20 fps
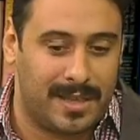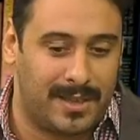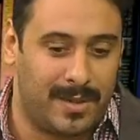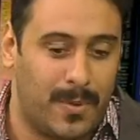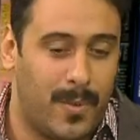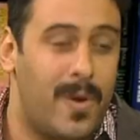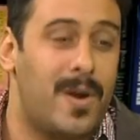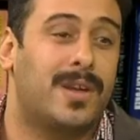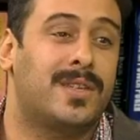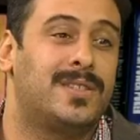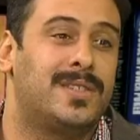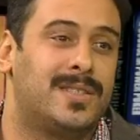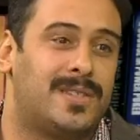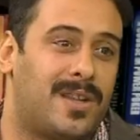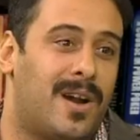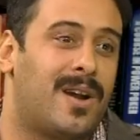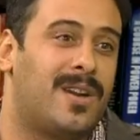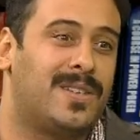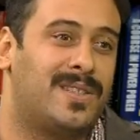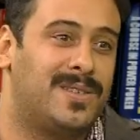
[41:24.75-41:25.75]
the work
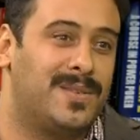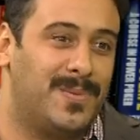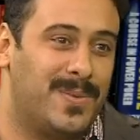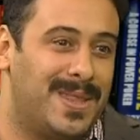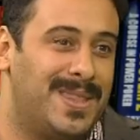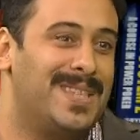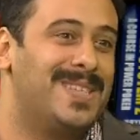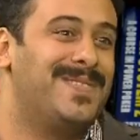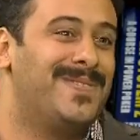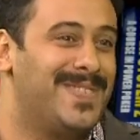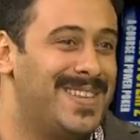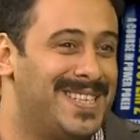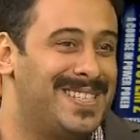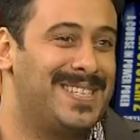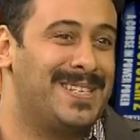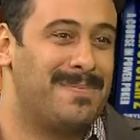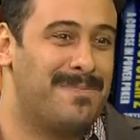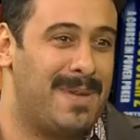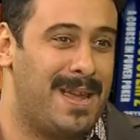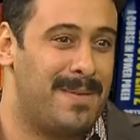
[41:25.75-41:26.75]
starts with this
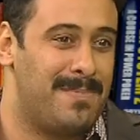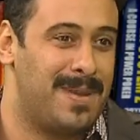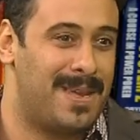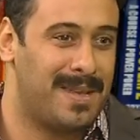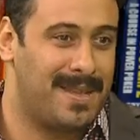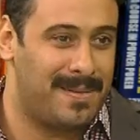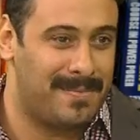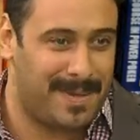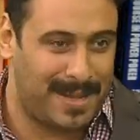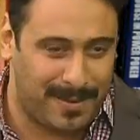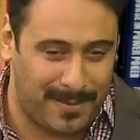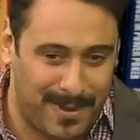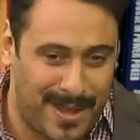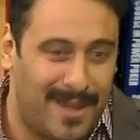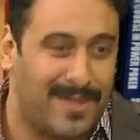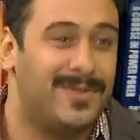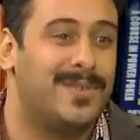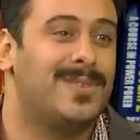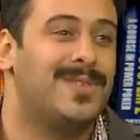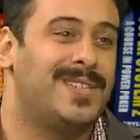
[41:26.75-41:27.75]
visit, maybe, but we
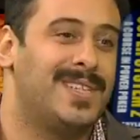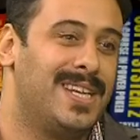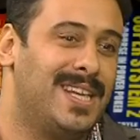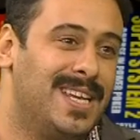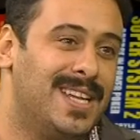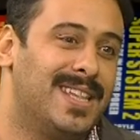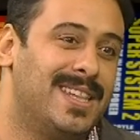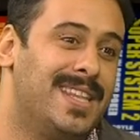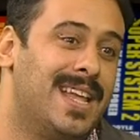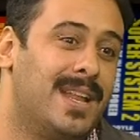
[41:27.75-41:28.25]
have to see then